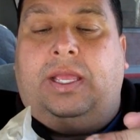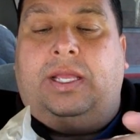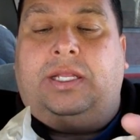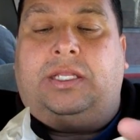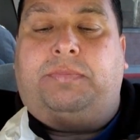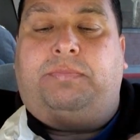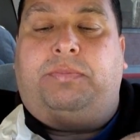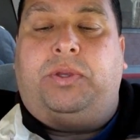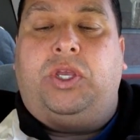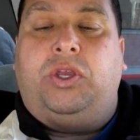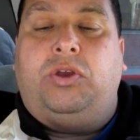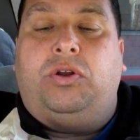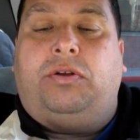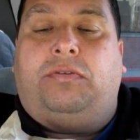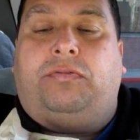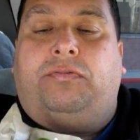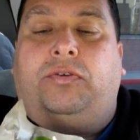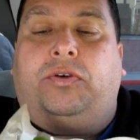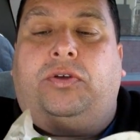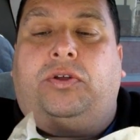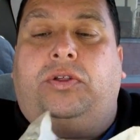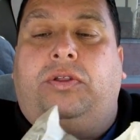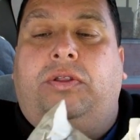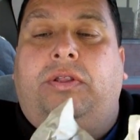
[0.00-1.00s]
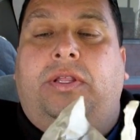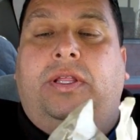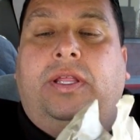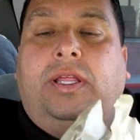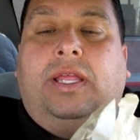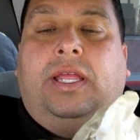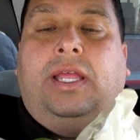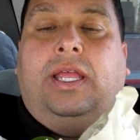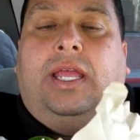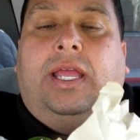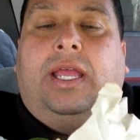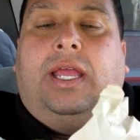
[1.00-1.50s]
It's beautiful.
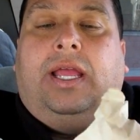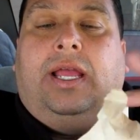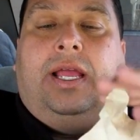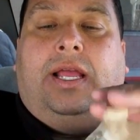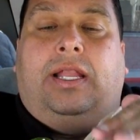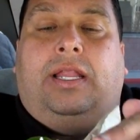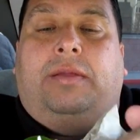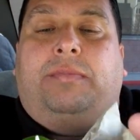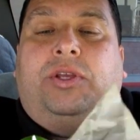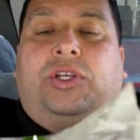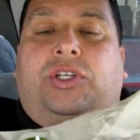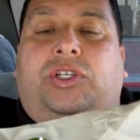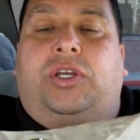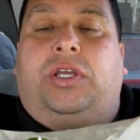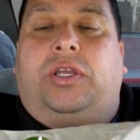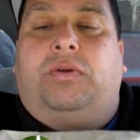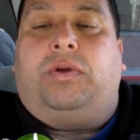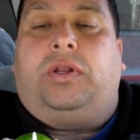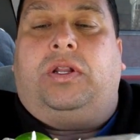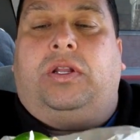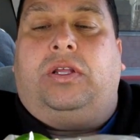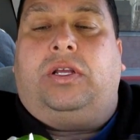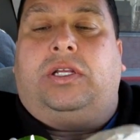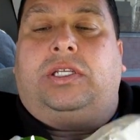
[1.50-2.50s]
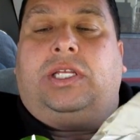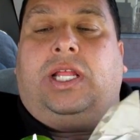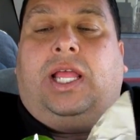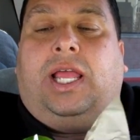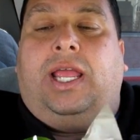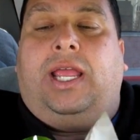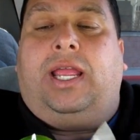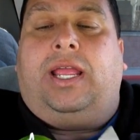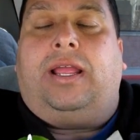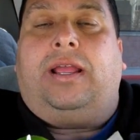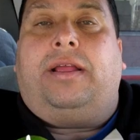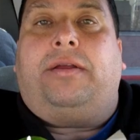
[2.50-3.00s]
Let me show you what it looks
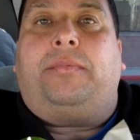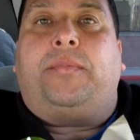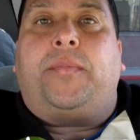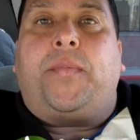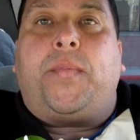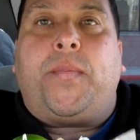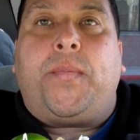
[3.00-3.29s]
like.